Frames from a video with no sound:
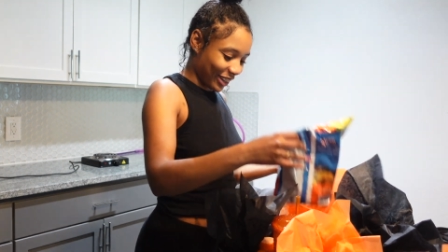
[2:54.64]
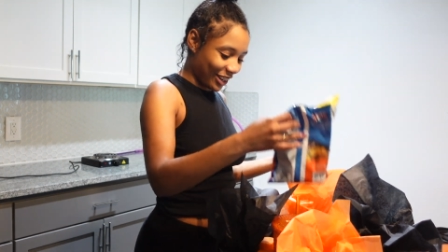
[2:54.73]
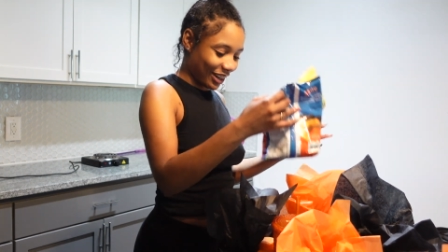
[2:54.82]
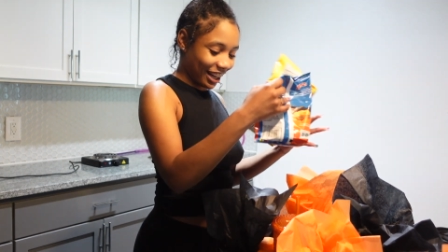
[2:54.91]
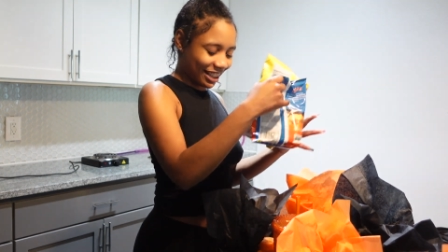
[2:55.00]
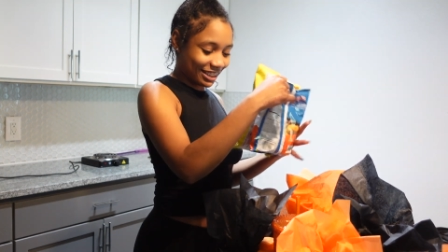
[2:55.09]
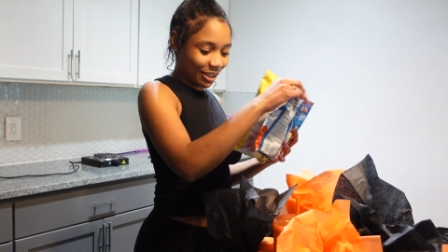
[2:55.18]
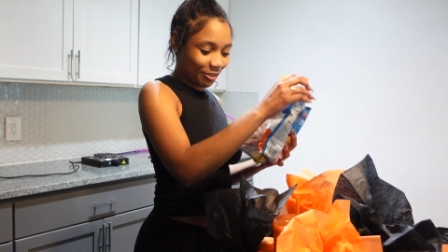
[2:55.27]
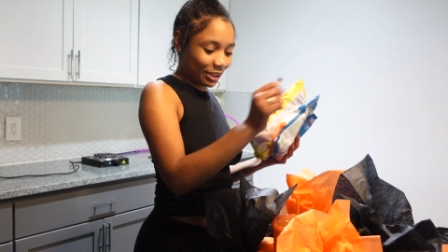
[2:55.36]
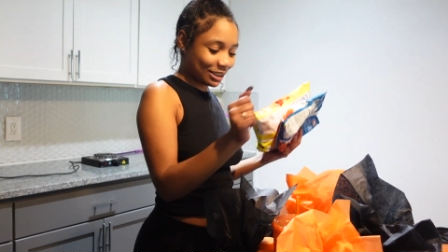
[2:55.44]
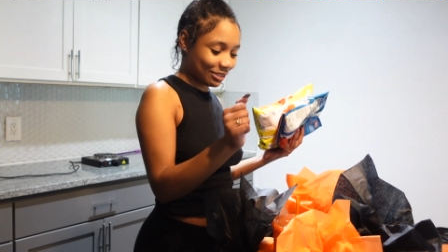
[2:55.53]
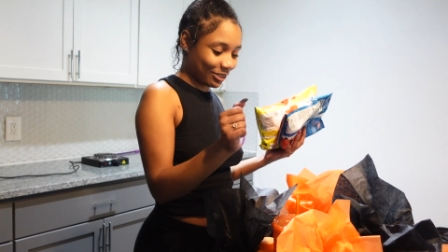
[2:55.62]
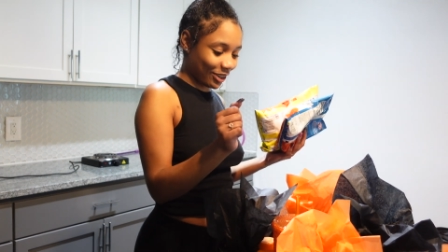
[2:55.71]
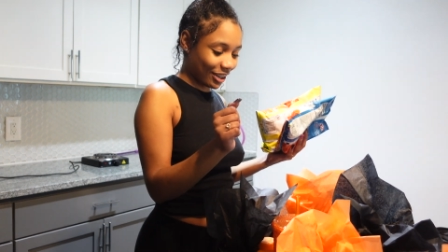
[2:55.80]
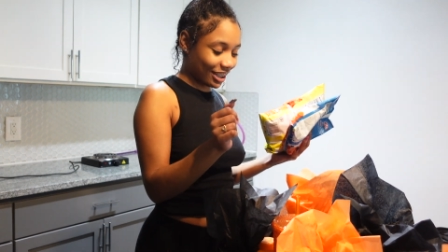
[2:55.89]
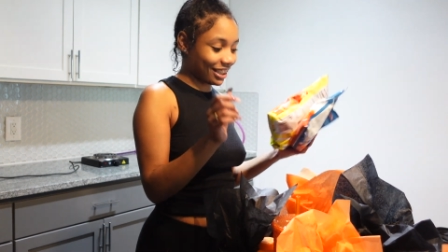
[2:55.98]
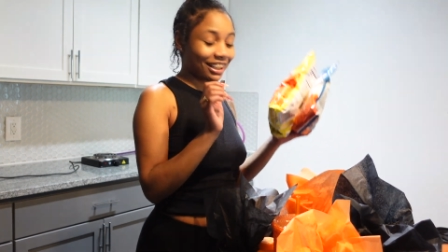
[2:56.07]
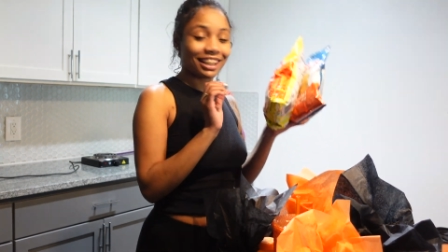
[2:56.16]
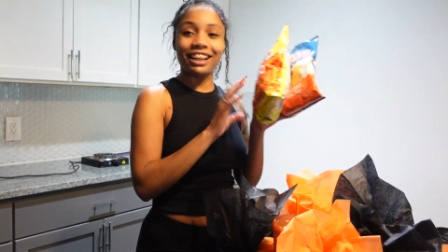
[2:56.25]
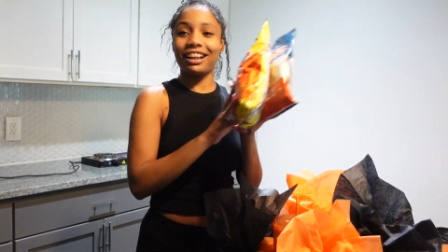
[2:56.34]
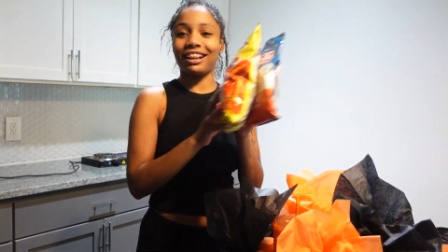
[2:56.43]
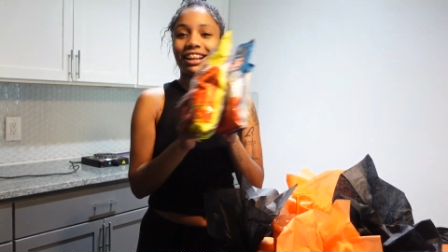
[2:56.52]
Okay, so first of all, I
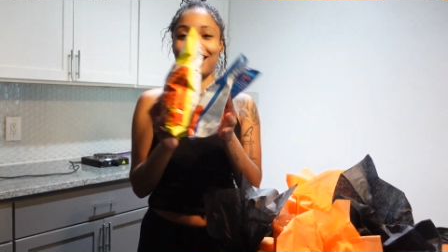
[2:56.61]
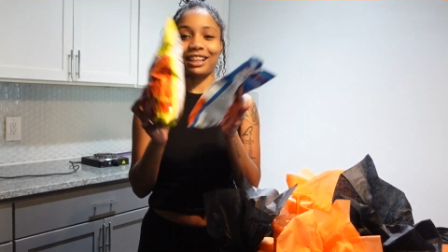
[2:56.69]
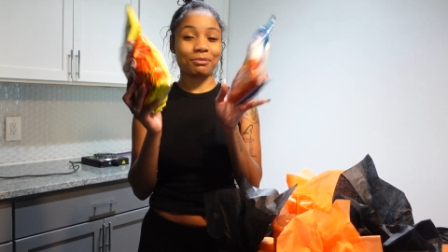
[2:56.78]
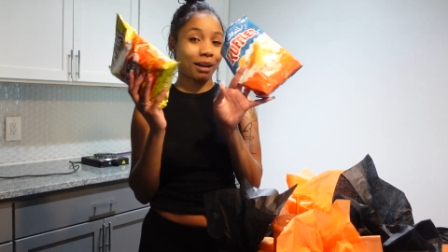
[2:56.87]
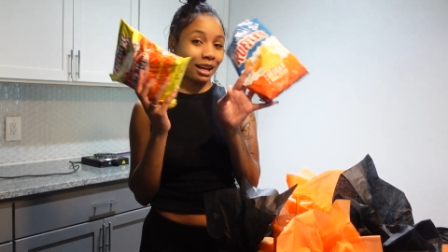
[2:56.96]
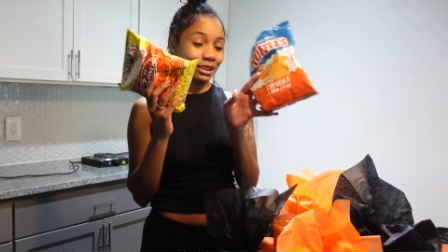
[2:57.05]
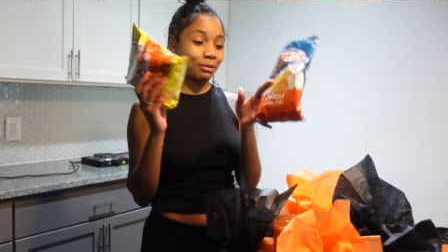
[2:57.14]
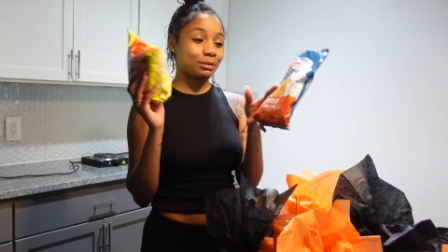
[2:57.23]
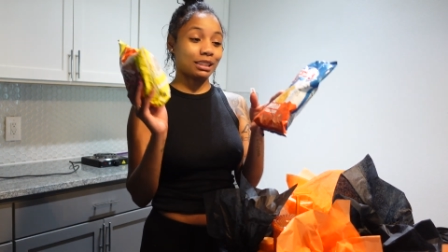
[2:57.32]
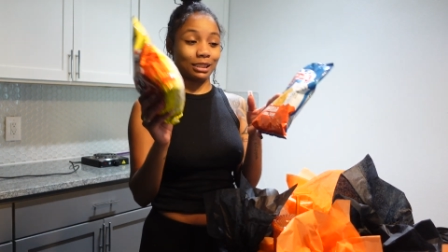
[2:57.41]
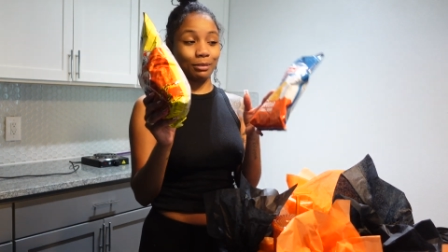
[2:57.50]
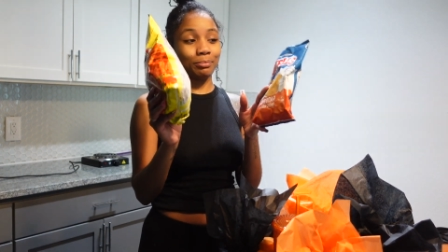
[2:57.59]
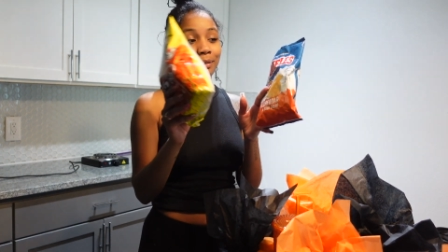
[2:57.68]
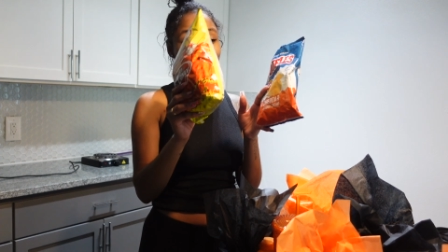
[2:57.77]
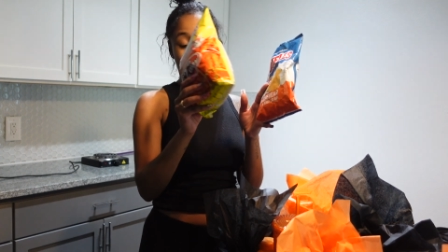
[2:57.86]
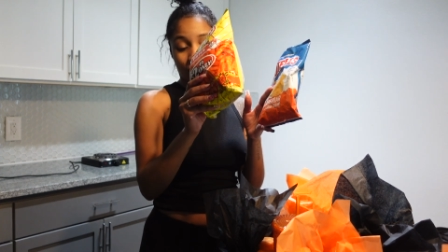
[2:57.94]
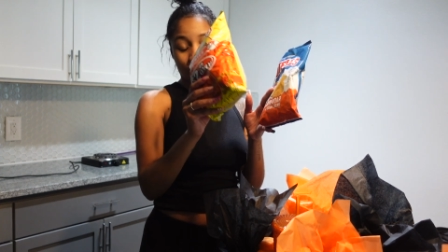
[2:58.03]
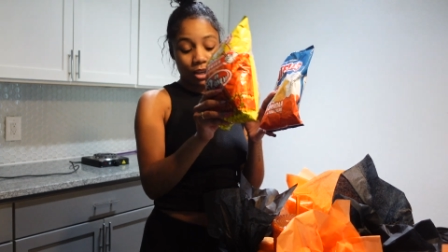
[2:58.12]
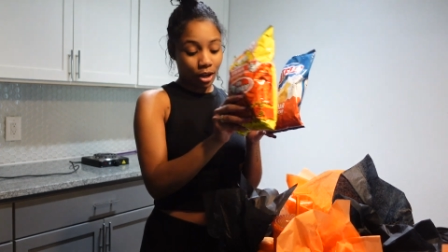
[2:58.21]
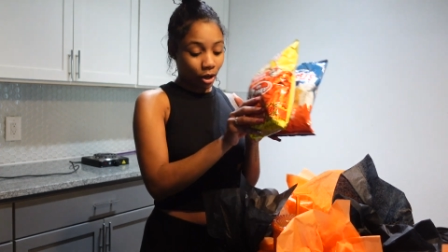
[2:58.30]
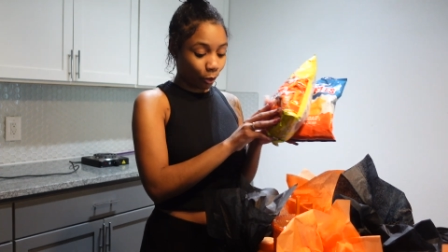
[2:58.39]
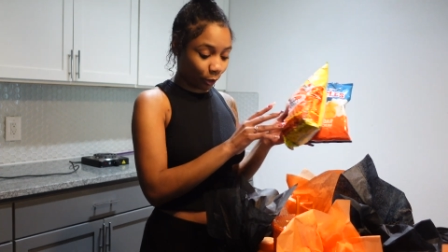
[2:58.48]
have some hot chips some
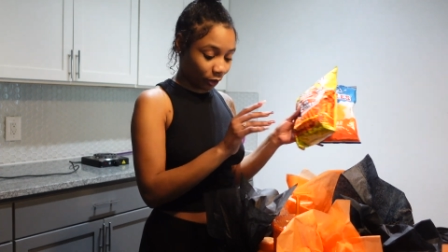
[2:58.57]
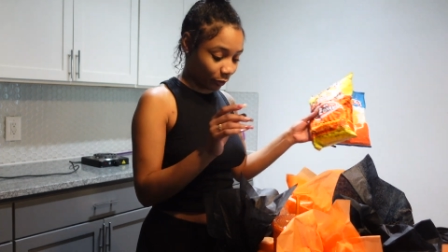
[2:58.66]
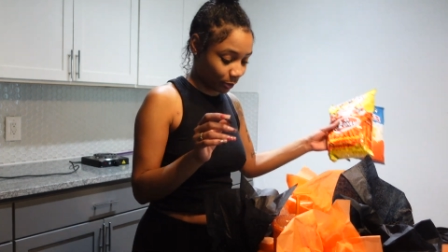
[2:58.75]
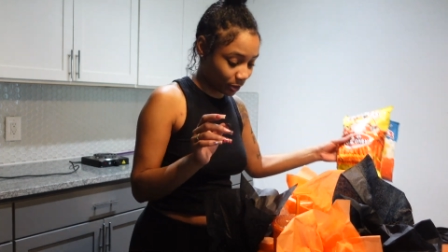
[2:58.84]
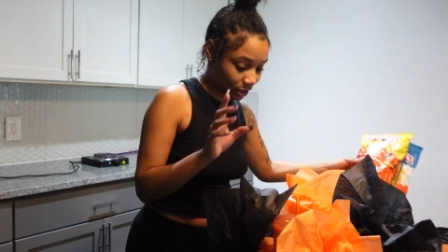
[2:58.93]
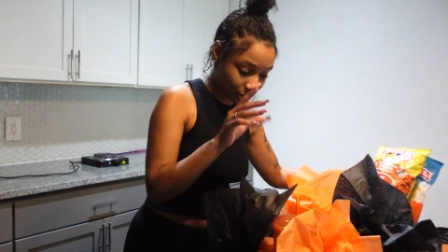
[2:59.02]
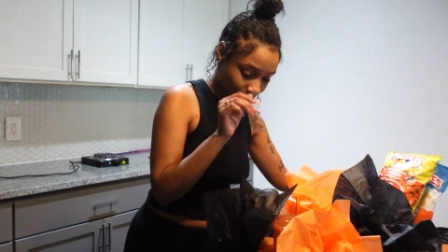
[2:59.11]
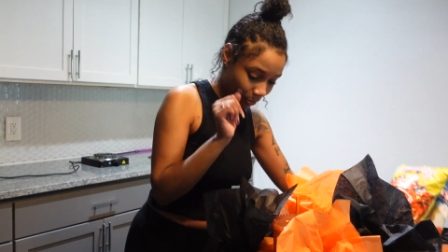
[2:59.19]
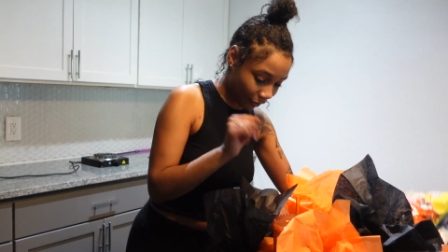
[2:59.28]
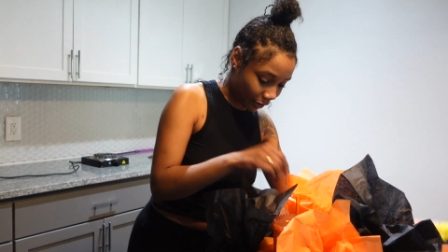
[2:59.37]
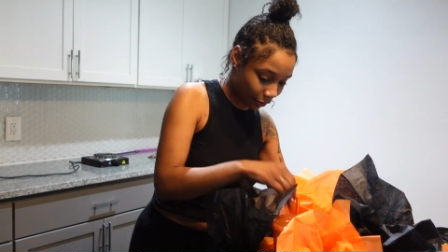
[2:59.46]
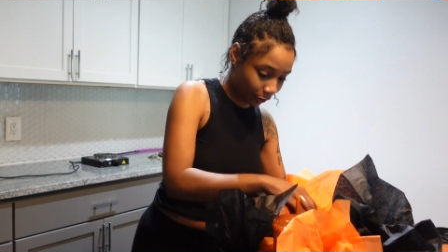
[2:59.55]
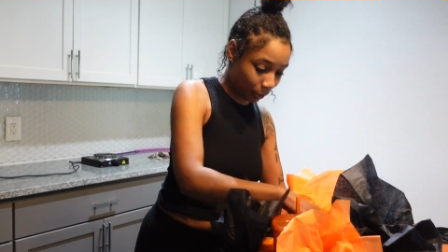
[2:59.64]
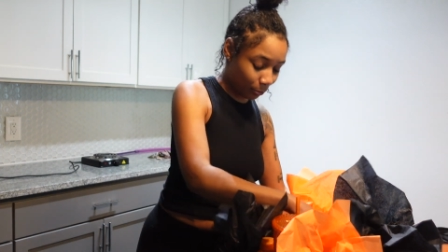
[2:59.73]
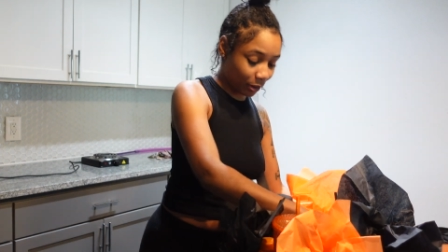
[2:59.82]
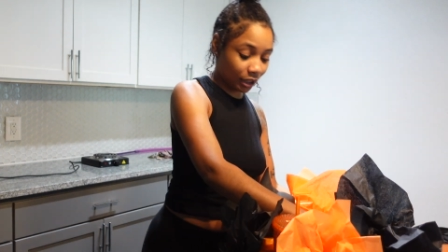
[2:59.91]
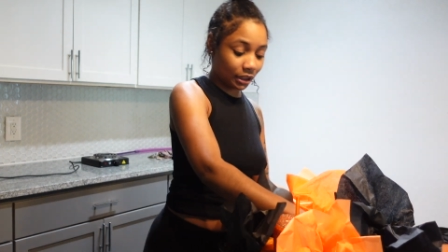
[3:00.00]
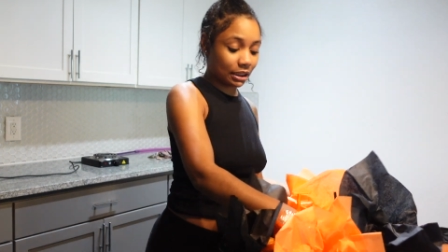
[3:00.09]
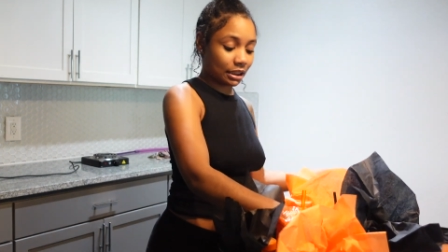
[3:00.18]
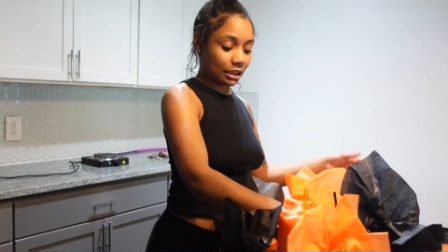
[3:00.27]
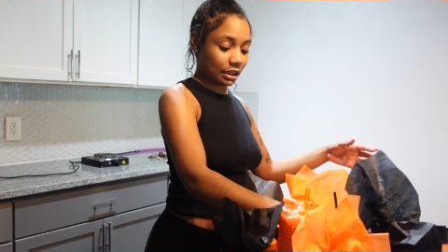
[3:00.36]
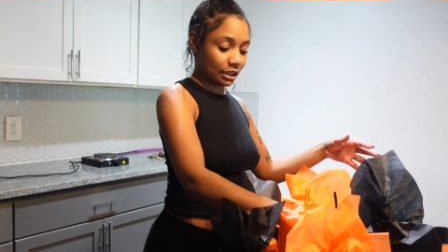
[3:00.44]
ruffles, my favorite. But put it
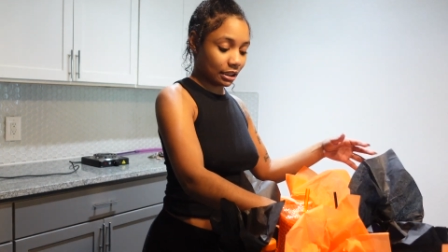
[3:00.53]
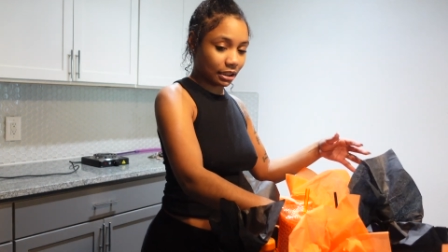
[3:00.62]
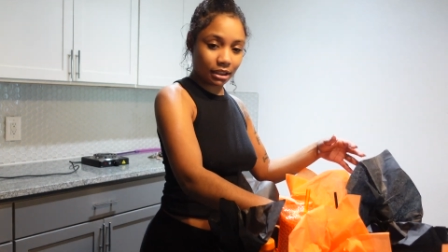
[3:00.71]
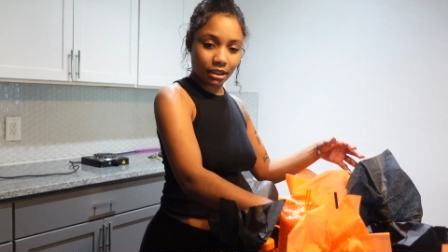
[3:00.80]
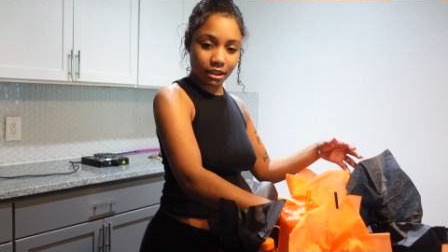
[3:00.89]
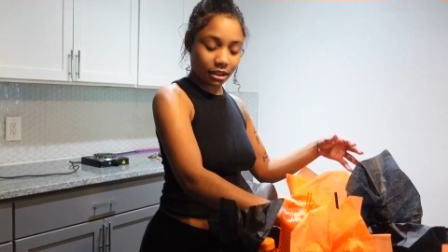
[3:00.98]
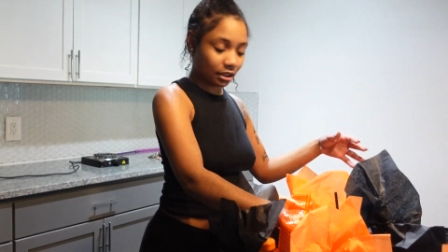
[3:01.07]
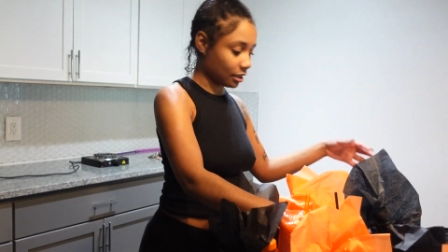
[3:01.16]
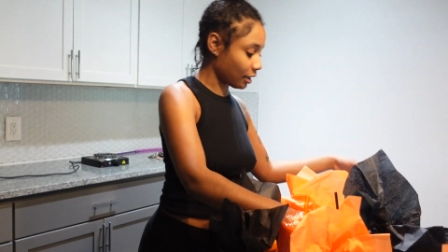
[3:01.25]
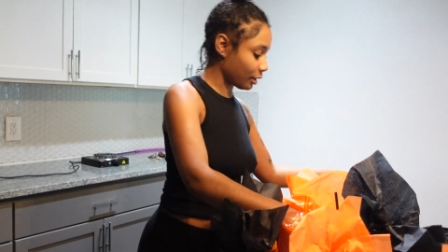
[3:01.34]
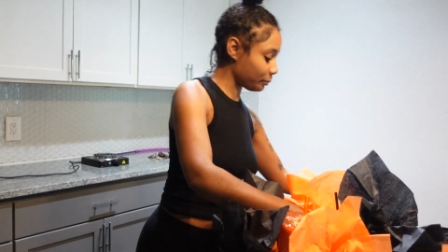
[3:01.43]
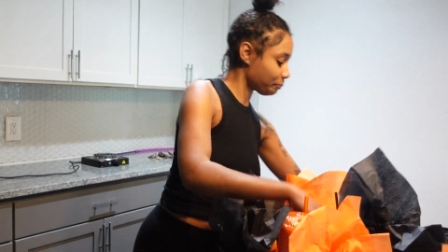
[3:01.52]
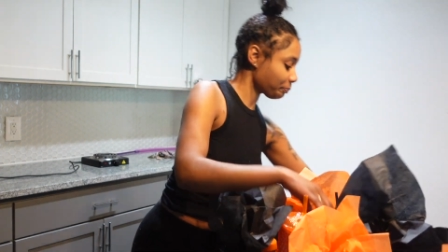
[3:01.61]
right here. Oh.